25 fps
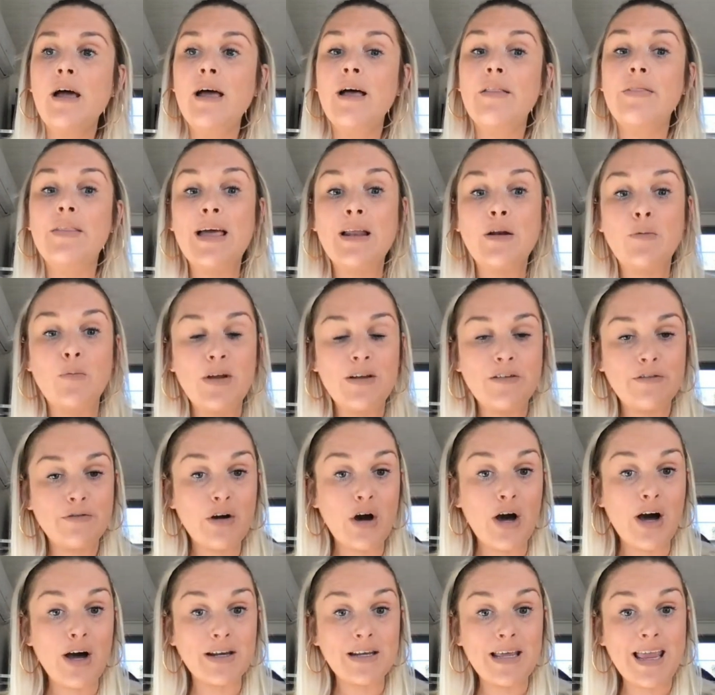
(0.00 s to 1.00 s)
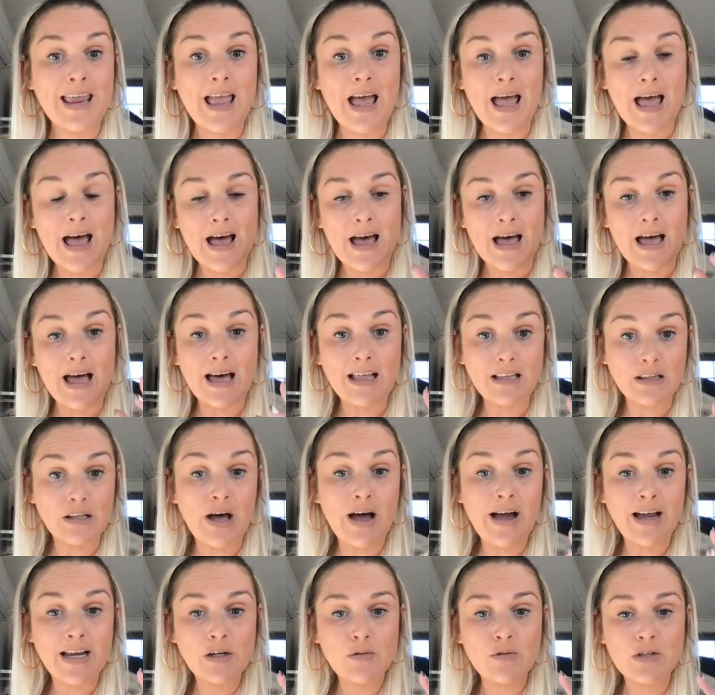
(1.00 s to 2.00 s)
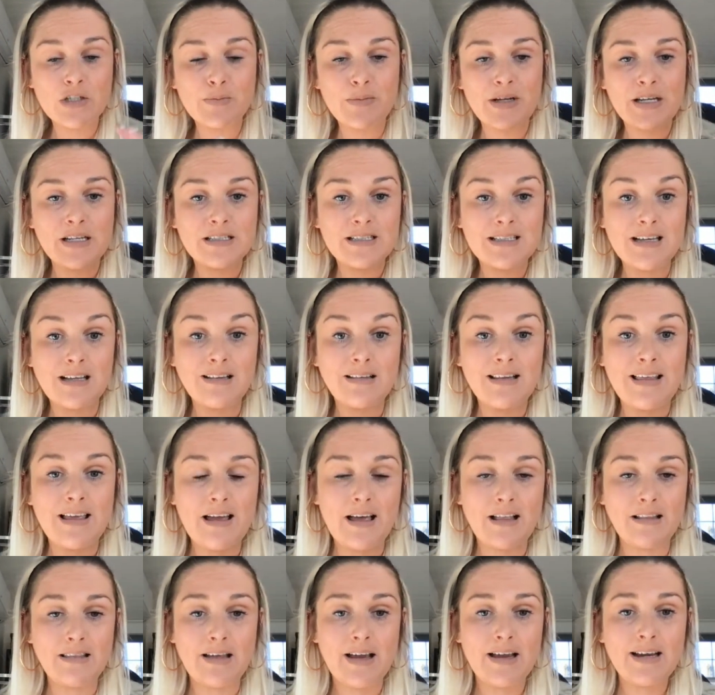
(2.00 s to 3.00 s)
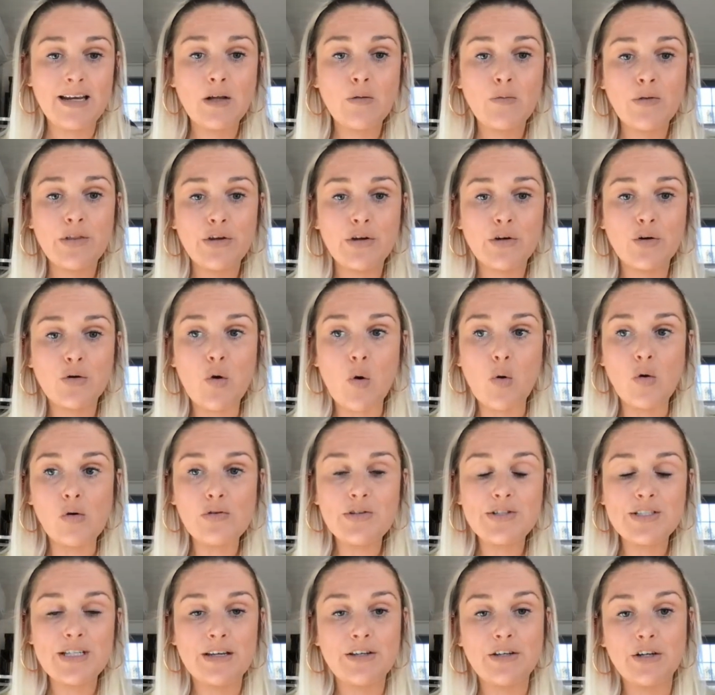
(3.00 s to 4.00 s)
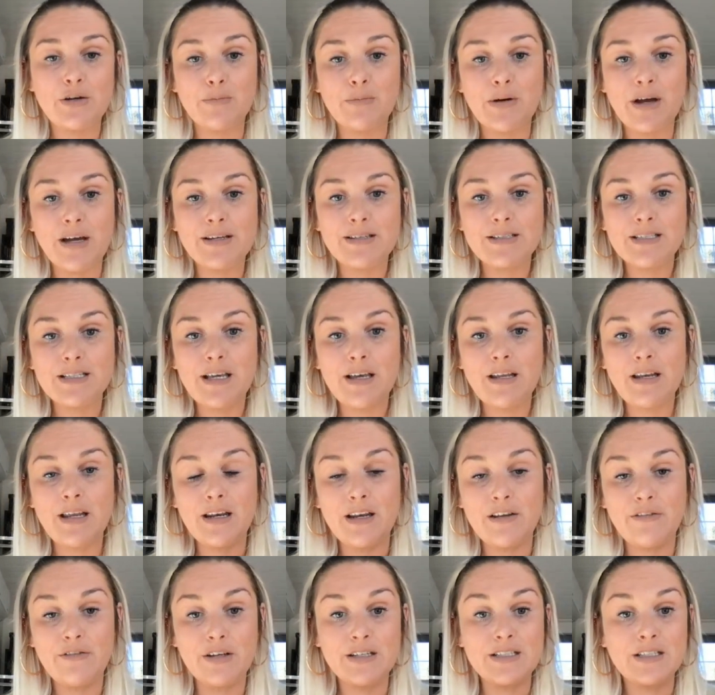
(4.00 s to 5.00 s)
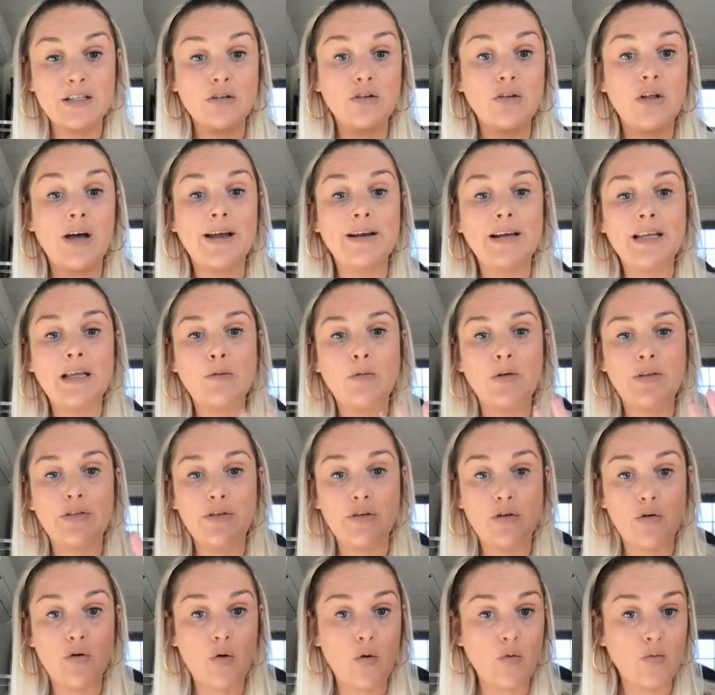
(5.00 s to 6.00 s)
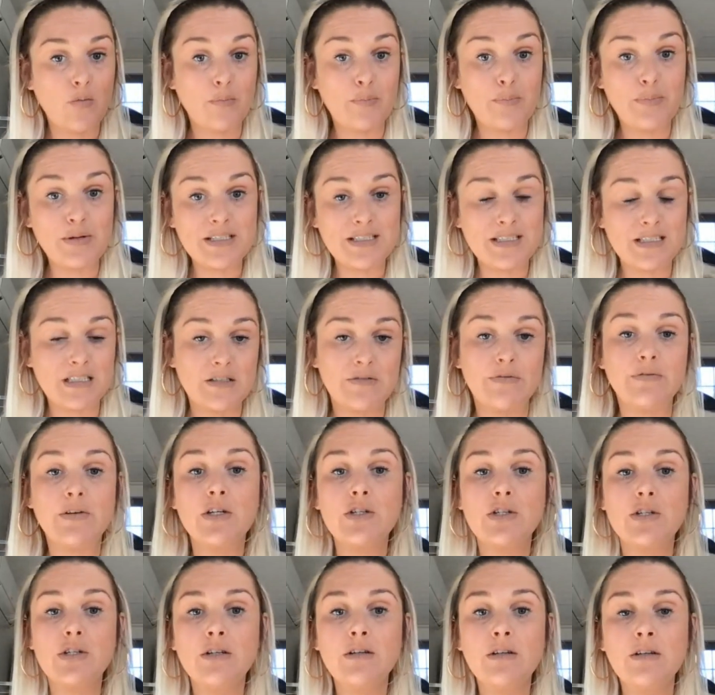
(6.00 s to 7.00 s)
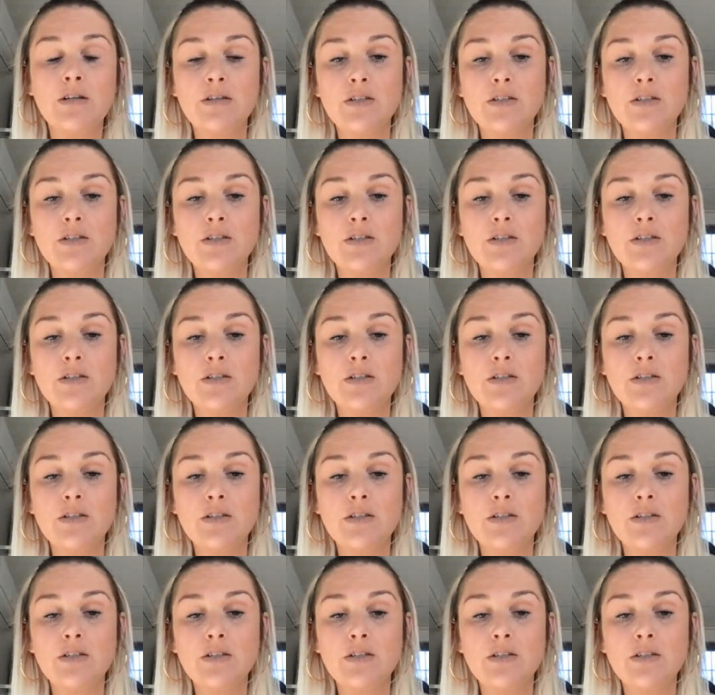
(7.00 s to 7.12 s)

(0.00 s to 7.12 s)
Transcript: Then we've got align, which means aligning with your goals and your mindset, and if it's aligning with your own business vision.